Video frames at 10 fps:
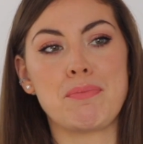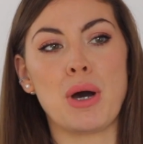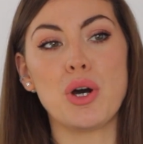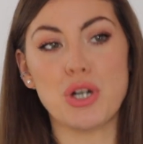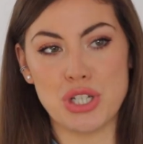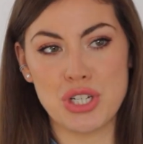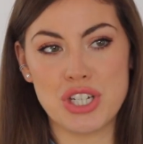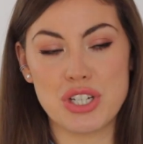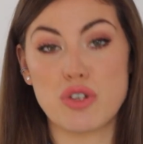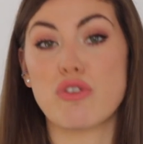
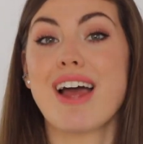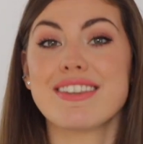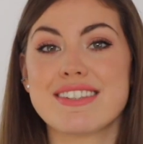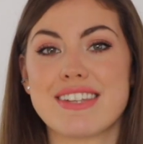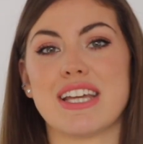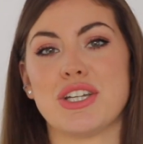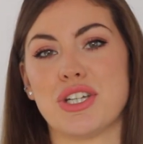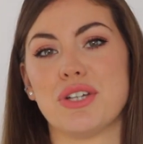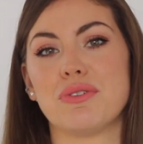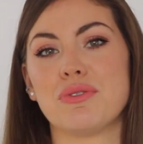pushed trans
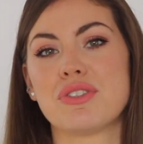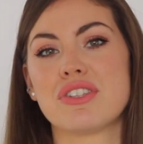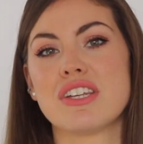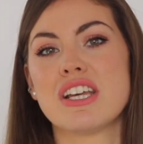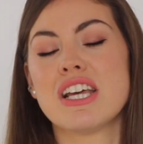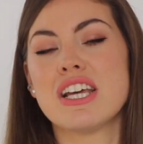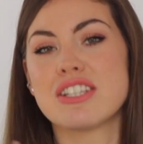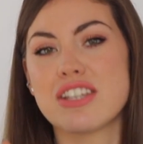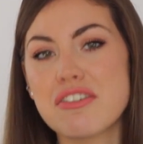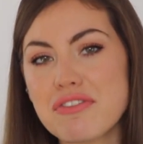issues
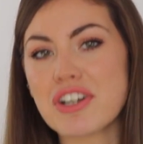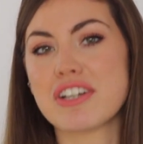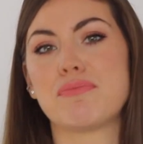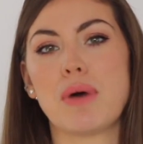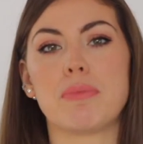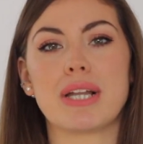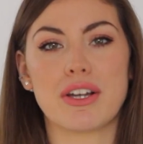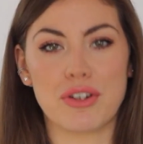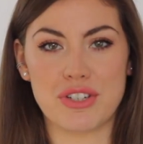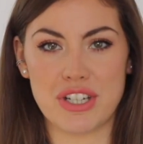to the front of public
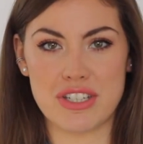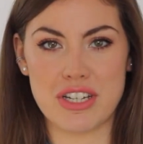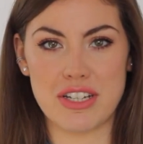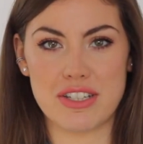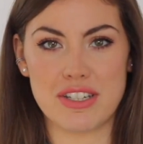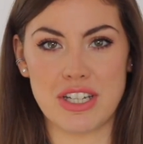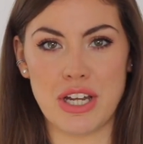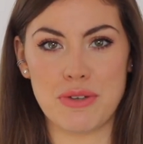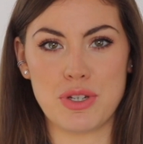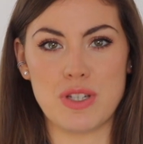consciousness.
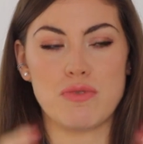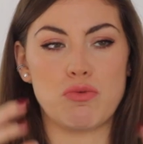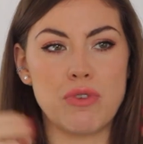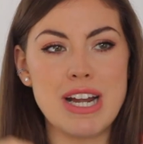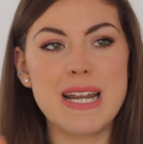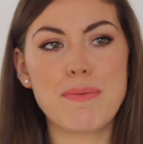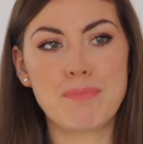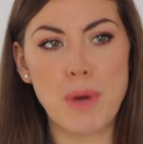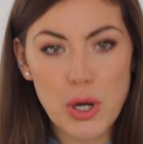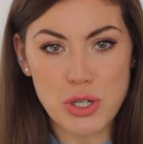She's really
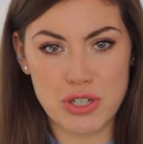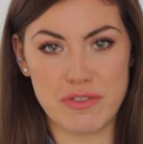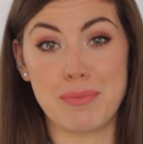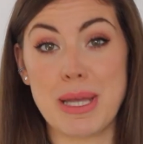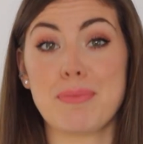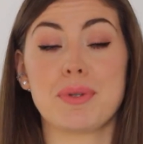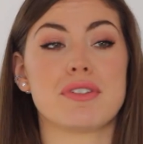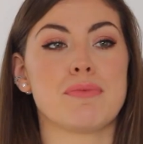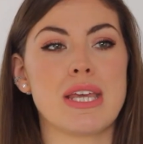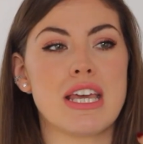pushed for people
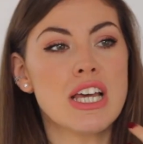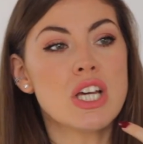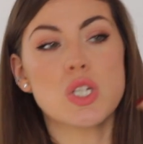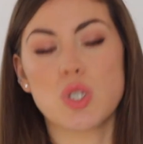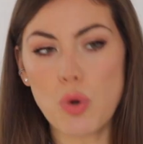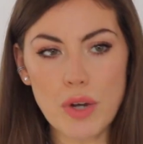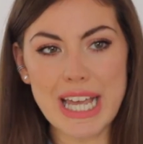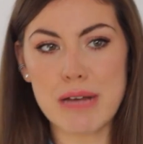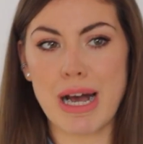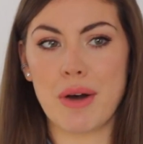to be
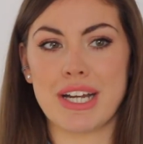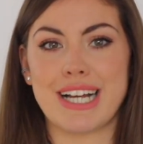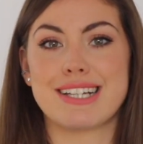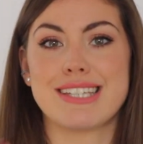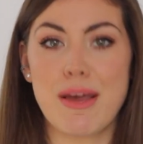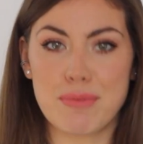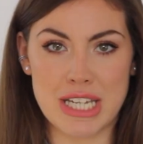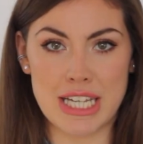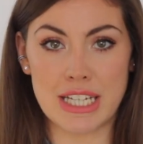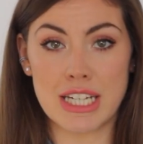talking about and
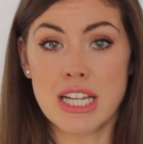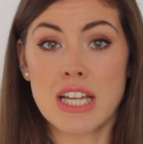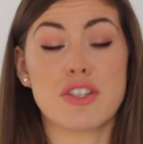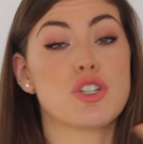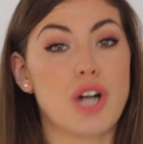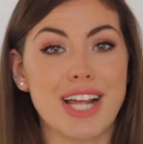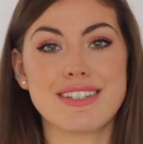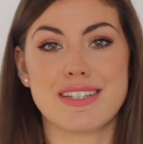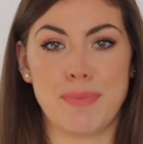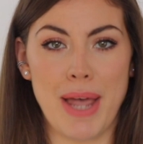accepting the
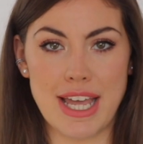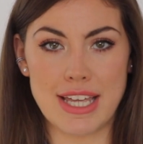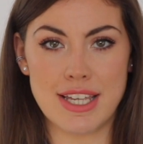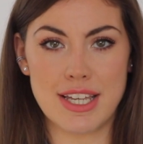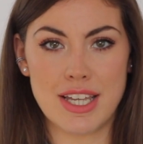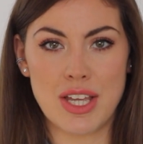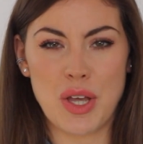trans debate